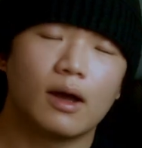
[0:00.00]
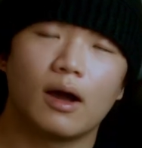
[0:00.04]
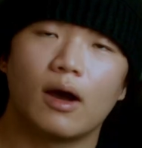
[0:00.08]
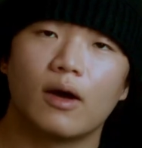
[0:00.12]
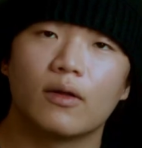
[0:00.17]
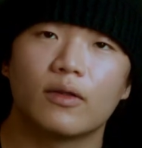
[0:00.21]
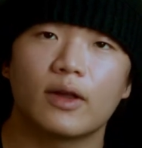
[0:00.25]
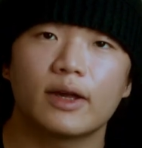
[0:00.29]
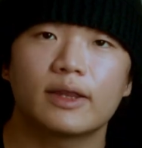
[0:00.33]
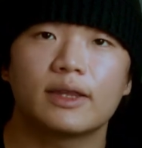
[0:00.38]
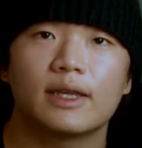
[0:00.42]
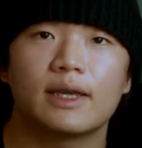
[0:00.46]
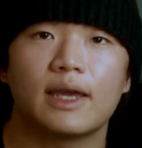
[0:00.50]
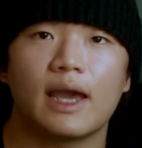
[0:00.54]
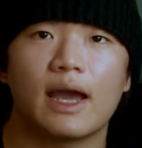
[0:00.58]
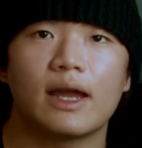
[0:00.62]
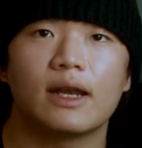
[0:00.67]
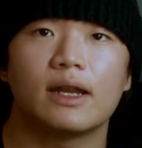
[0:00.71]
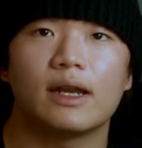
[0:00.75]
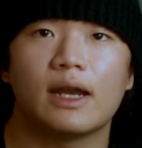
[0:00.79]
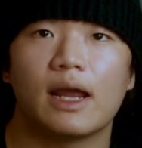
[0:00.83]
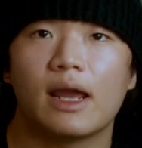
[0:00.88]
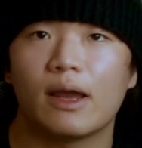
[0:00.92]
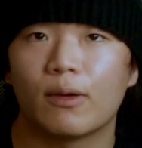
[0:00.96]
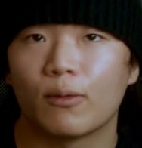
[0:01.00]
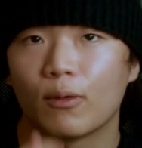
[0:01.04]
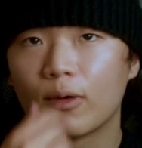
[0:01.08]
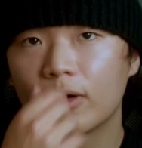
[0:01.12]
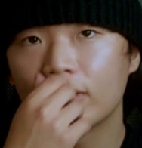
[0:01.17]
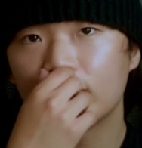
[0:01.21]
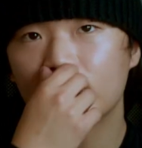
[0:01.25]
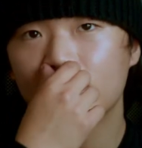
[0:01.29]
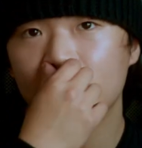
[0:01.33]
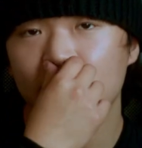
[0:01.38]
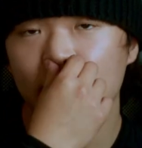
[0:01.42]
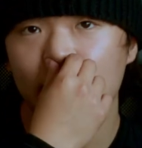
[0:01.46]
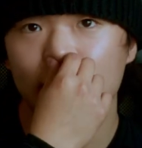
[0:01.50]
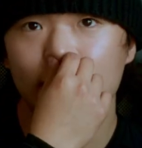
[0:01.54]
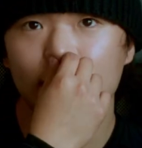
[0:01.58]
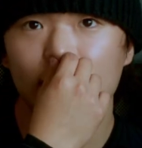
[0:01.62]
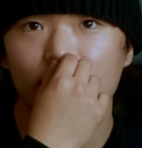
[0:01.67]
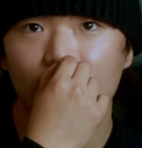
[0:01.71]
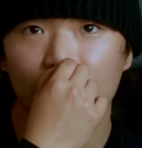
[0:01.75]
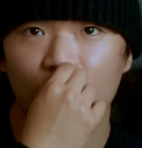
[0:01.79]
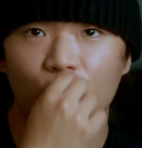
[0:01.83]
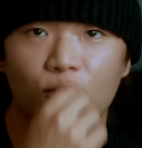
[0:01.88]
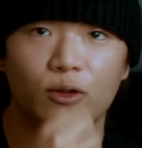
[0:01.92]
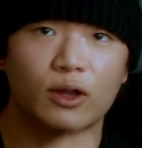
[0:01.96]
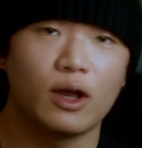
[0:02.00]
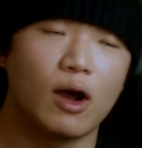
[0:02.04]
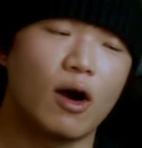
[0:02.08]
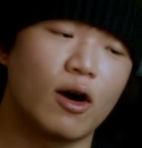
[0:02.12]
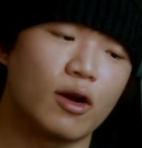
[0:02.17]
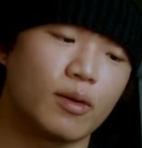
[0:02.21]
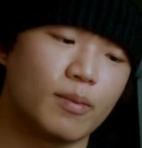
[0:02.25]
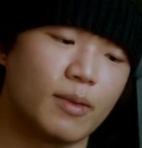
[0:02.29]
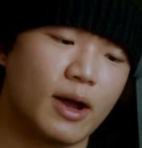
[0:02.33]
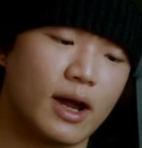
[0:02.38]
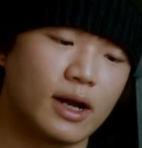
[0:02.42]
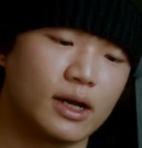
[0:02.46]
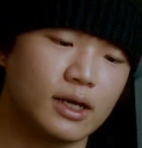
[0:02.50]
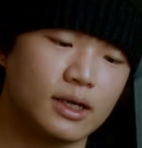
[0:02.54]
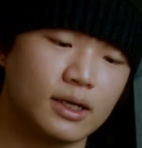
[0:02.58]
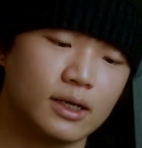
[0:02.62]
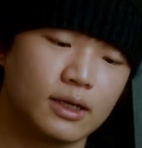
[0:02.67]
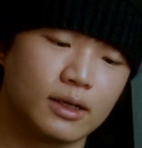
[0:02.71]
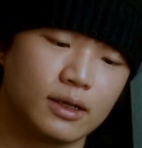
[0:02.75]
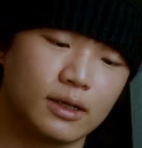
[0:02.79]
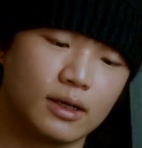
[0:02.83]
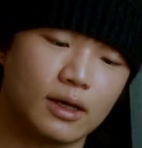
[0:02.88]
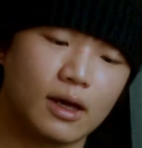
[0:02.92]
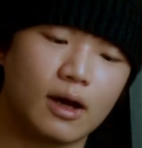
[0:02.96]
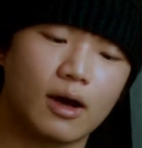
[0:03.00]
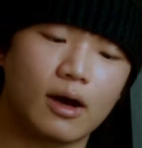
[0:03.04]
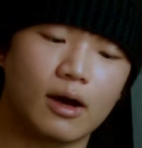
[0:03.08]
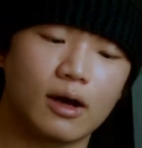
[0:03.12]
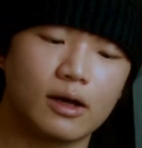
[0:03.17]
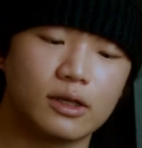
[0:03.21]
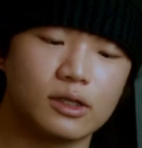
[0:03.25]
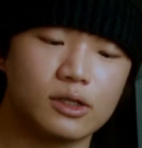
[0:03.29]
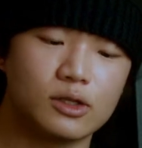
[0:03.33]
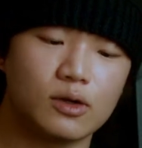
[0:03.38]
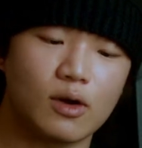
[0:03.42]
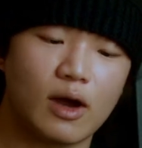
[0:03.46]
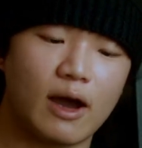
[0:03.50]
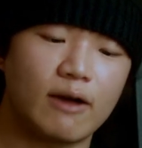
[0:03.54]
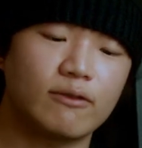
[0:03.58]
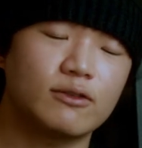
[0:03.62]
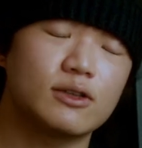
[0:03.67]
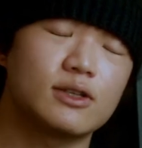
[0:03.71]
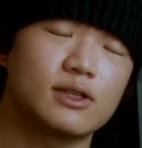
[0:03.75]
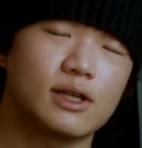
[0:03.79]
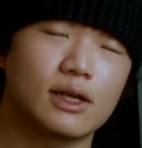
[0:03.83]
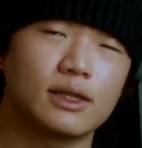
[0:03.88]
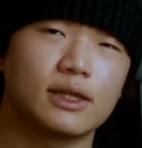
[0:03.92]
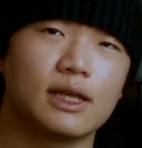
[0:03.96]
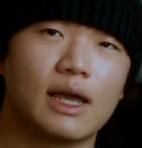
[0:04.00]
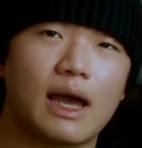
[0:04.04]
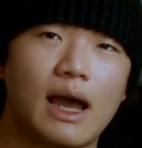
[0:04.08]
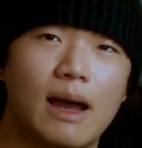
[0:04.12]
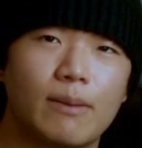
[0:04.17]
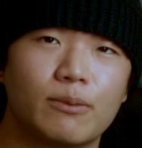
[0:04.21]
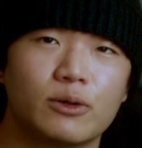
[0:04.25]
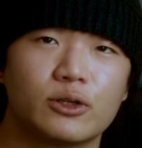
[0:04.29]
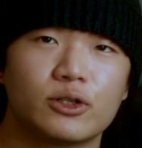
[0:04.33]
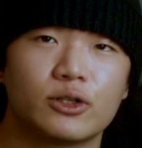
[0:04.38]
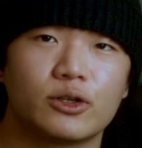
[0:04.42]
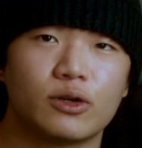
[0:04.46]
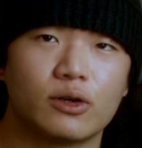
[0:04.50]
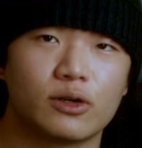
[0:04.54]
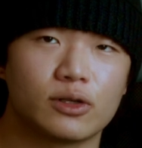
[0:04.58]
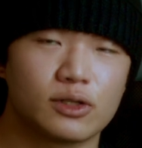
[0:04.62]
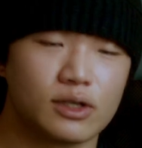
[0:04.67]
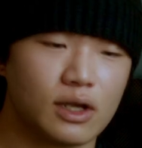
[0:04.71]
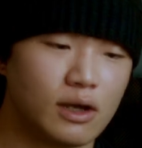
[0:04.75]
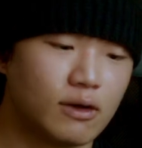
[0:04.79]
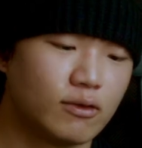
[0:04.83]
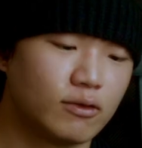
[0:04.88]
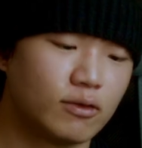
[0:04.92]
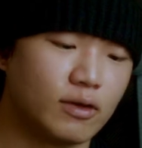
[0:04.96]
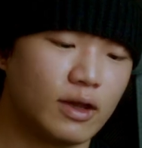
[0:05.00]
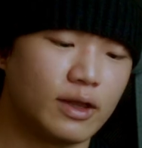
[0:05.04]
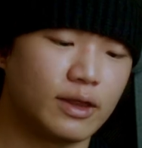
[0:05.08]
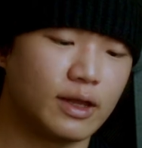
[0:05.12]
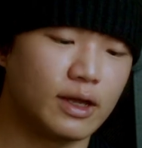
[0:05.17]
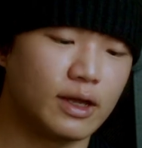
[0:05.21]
Unlike the Canon A1, this isn't fully automatic. You have to set the aperture yourself, and